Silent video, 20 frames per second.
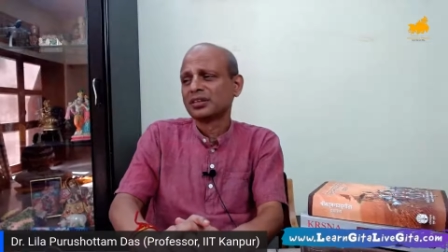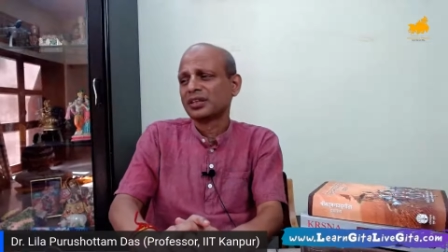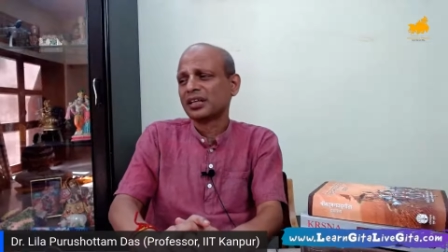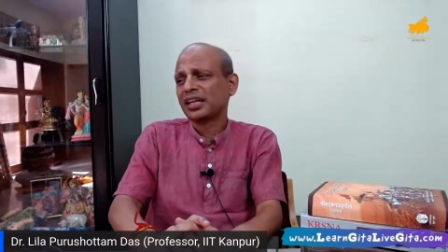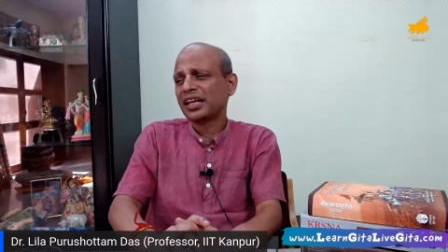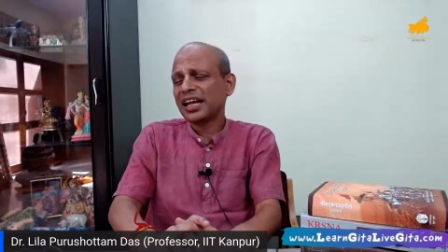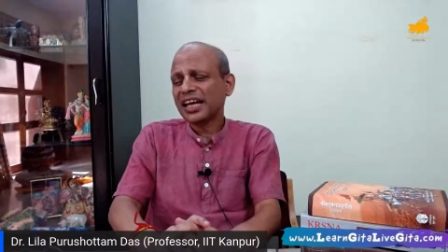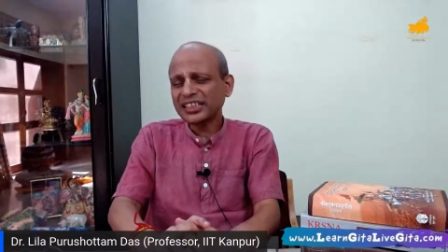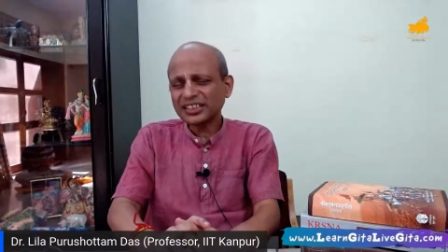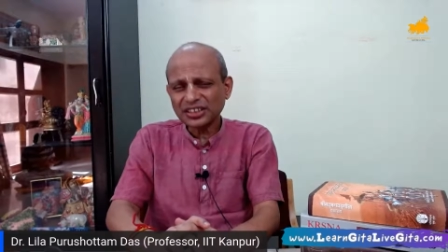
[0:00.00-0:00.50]

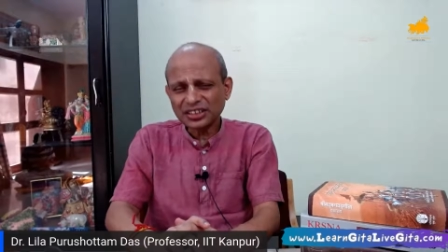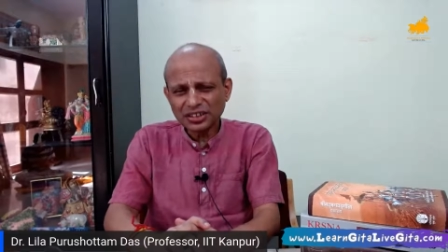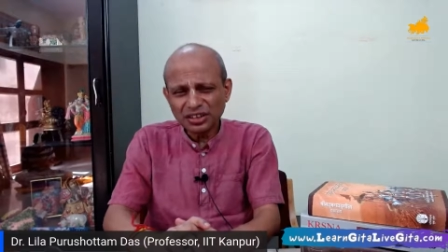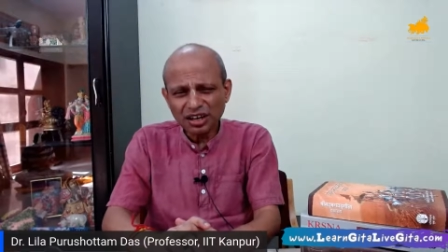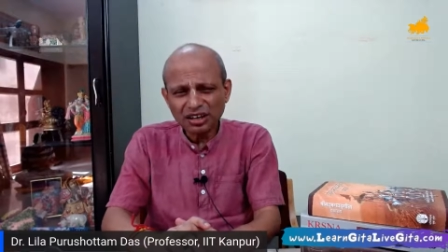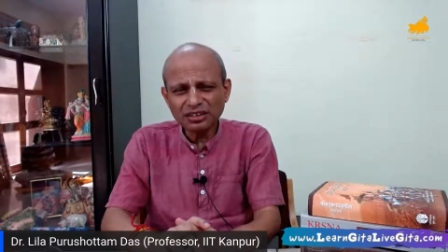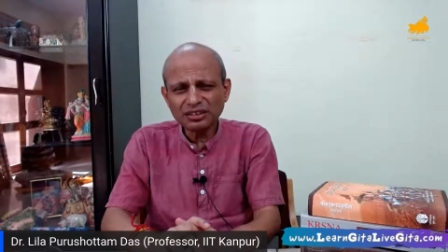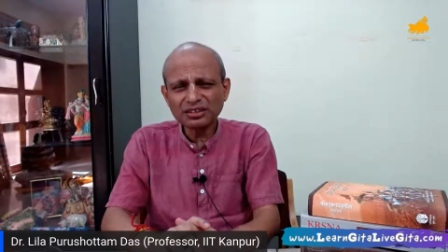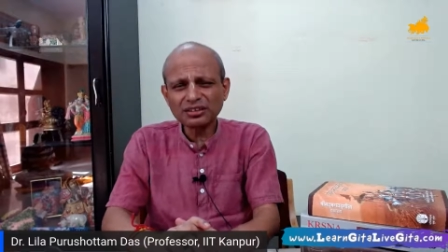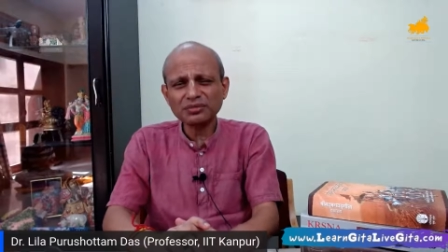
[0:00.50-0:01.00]
Let's
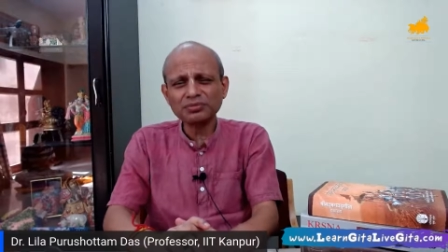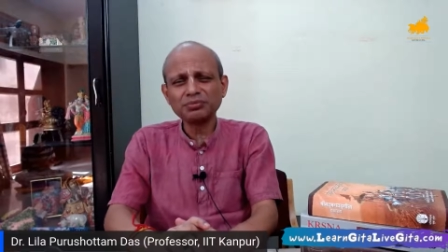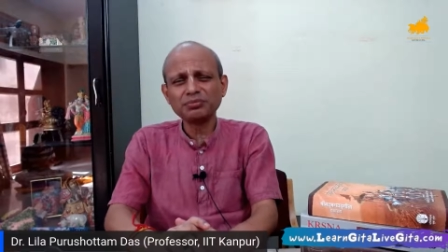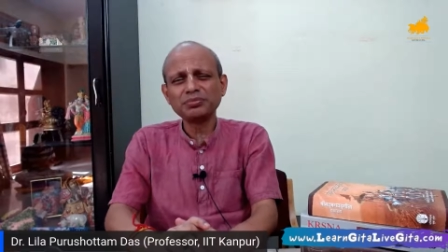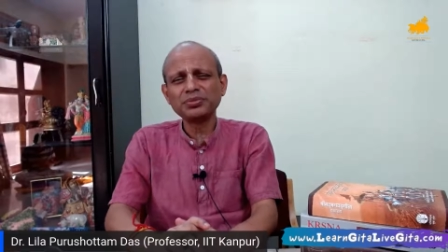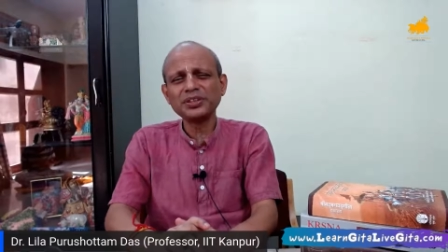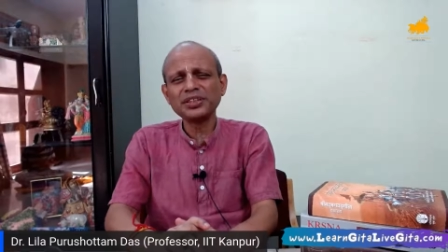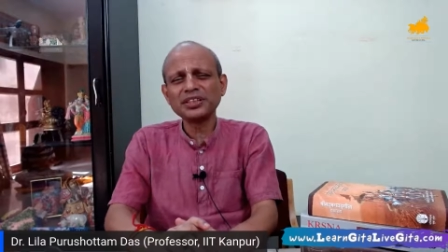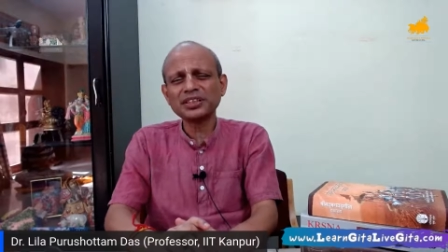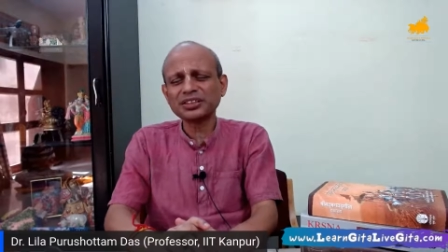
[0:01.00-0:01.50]
not
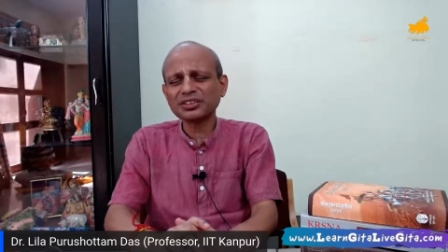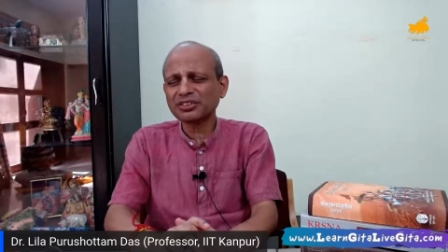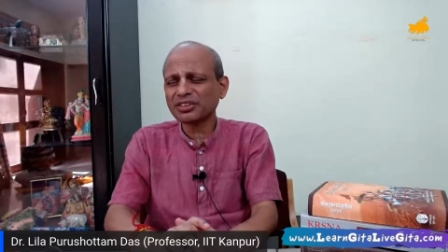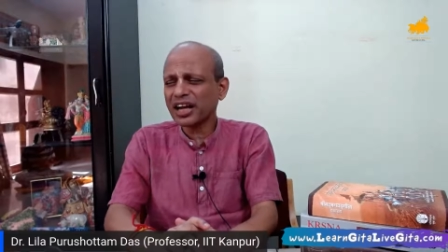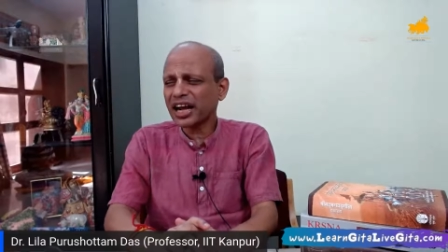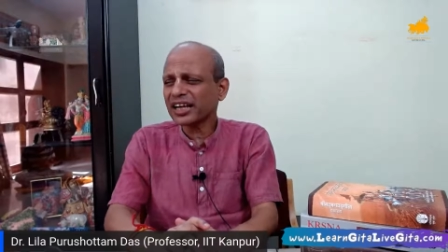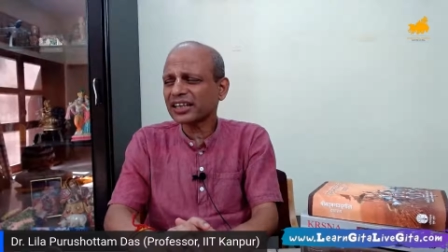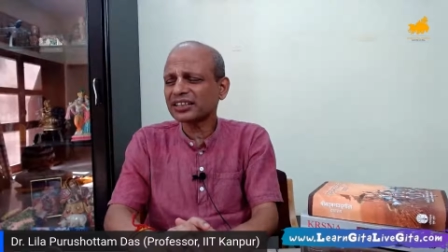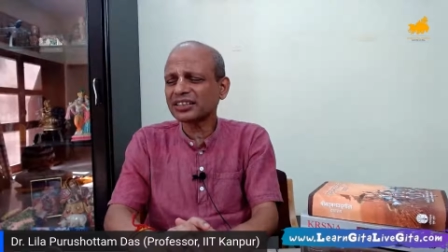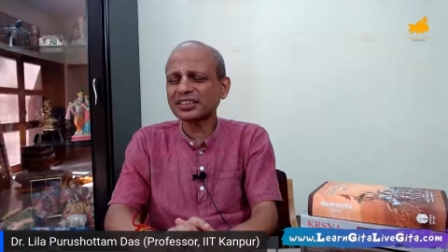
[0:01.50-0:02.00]
be
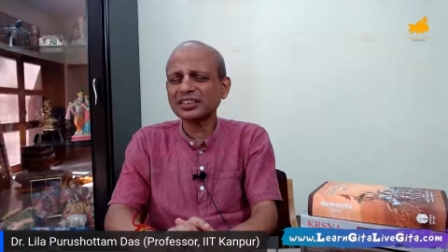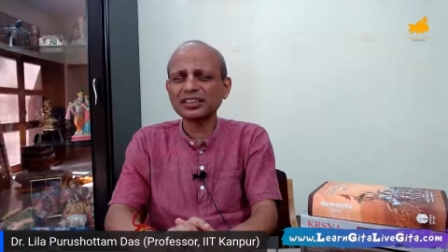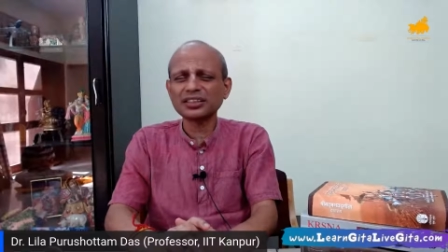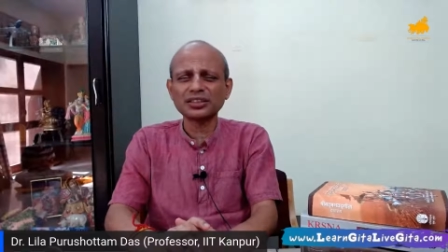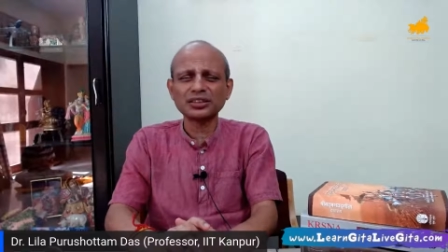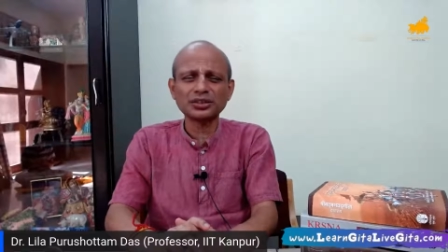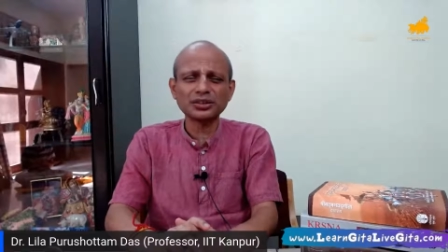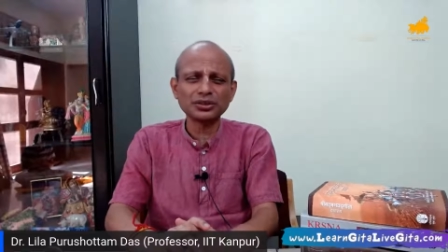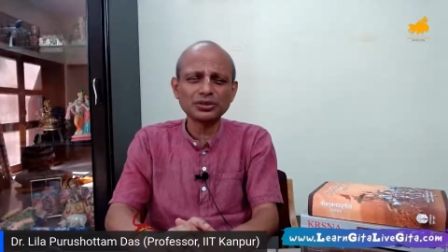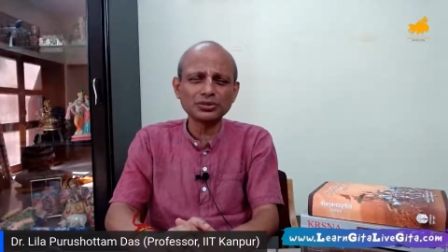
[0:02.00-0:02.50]

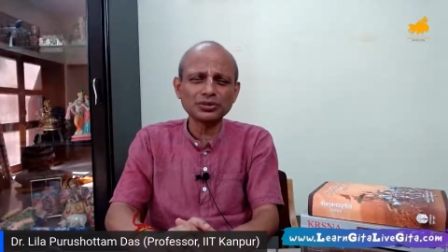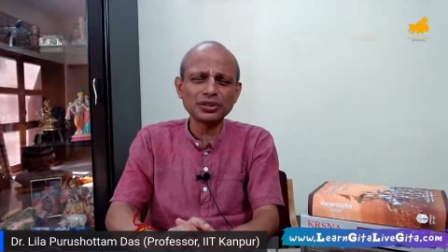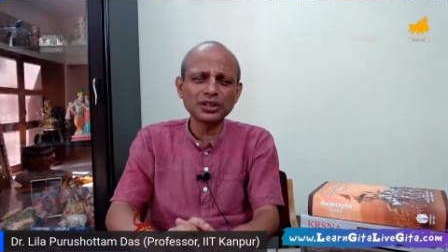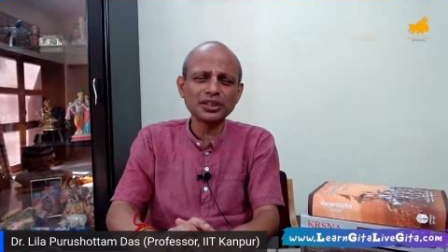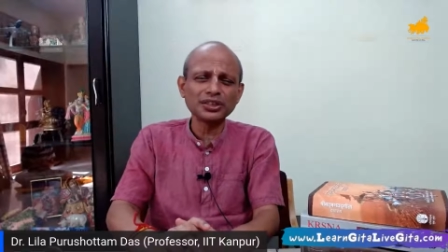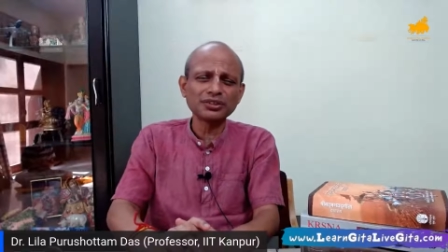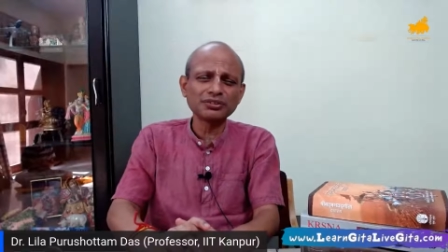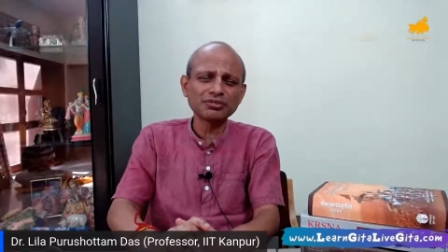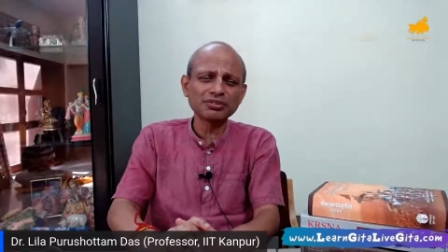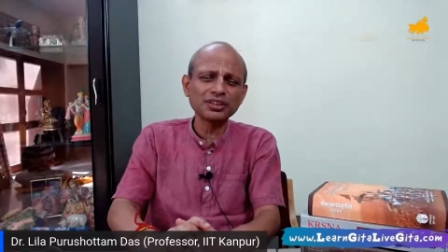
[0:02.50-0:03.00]
attracted to the
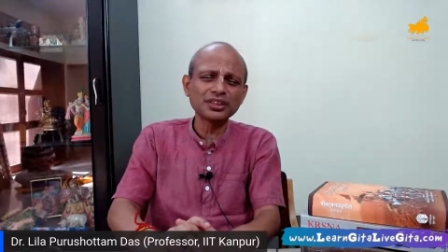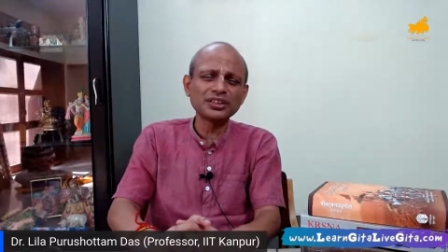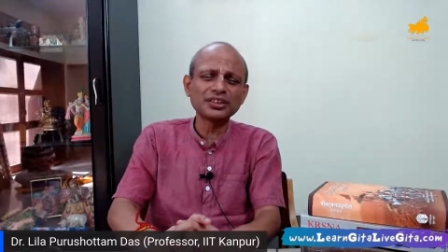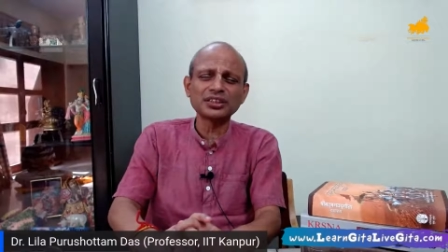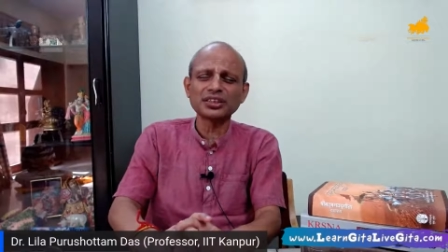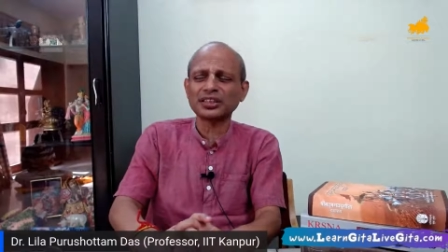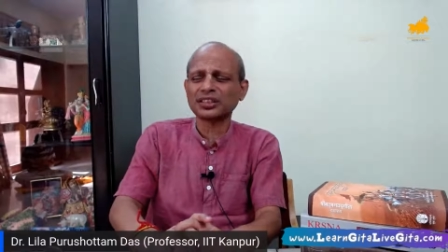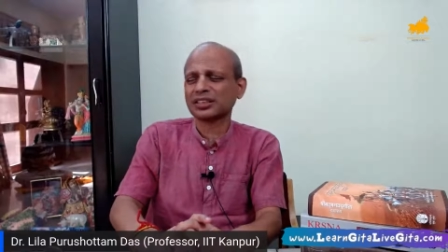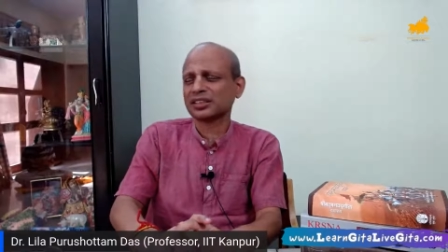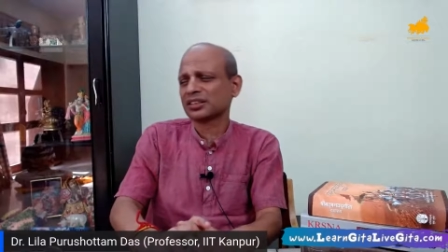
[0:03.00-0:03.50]

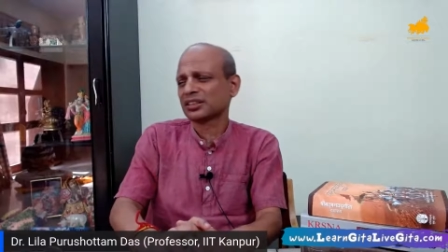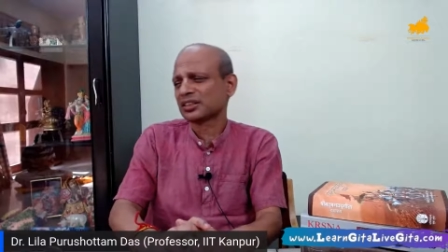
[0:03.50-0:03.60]
literature